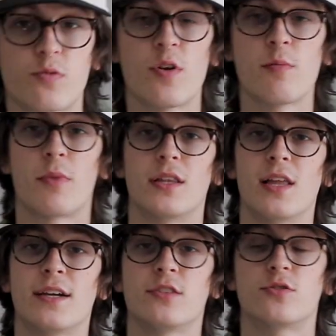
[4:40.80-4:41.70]
fit my
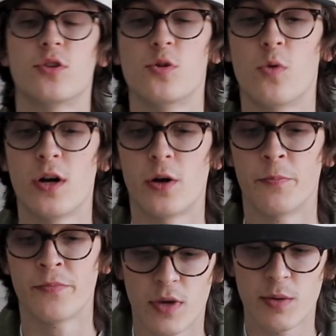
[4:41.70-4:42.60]
legs so well.
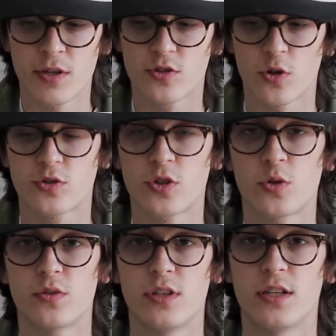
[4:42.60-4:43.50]
Maybe it's
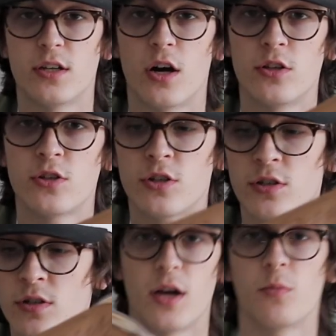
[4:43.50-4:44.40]
also the
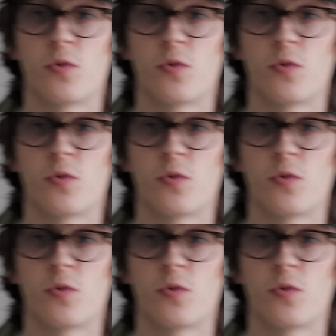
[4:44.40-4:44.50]
color. I'm